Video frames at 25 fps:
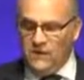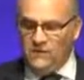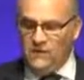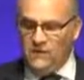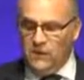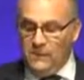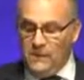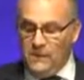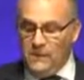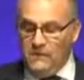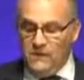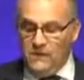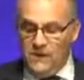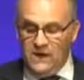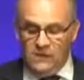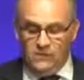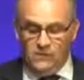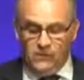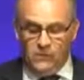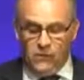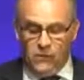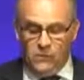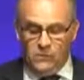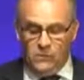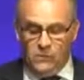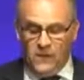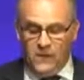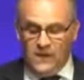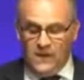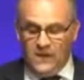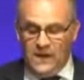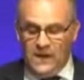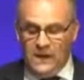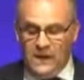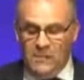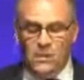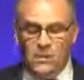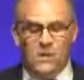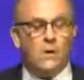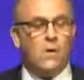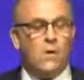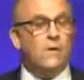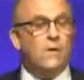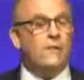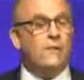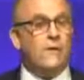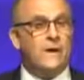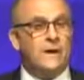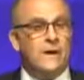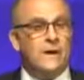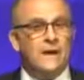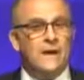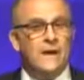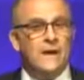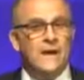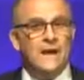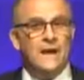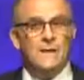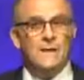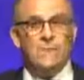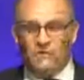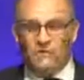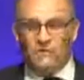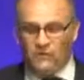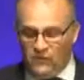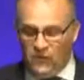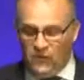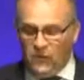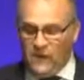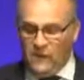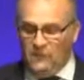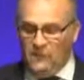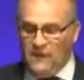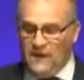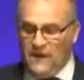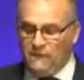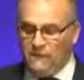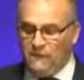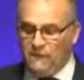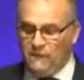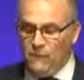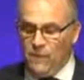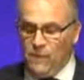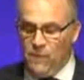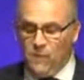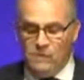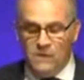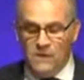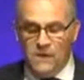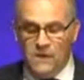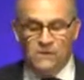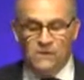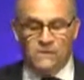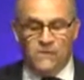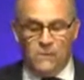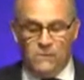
should be reassured by the network offering them a solid platform